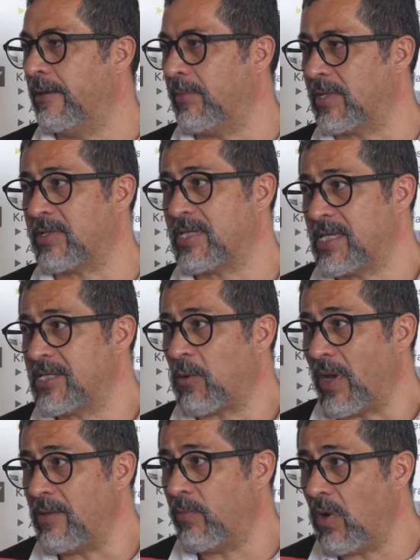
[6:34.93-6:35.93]
because it's
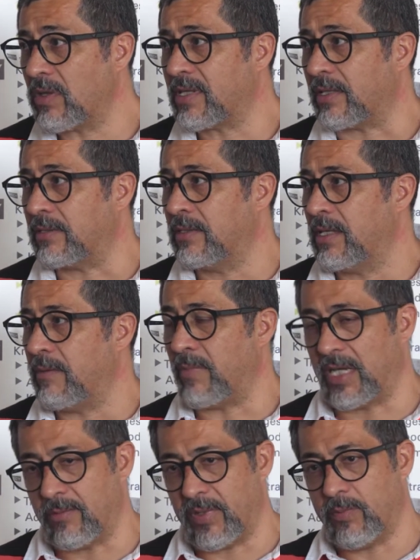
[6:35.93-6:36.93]
quite important.
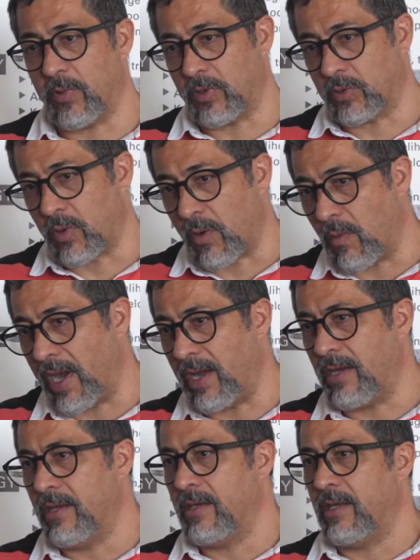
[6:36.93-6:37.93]
Many people throw away